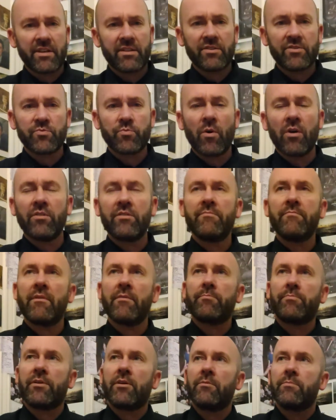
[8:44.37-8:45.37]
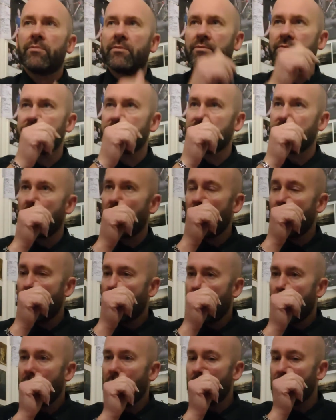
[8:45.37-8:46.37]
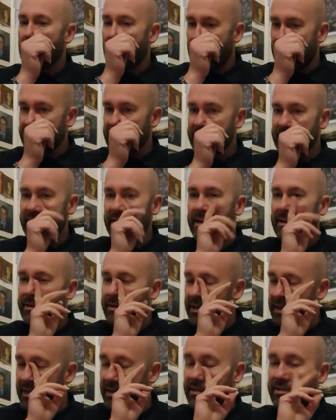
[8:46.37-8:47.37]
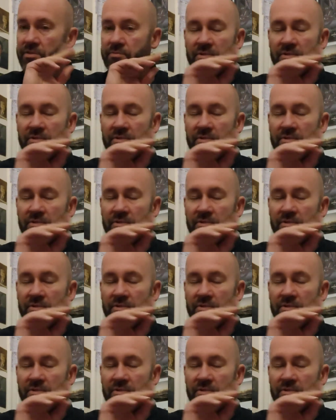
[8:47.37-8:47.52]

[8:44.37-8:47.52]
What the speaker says: There's one of my pupils who we're actually going to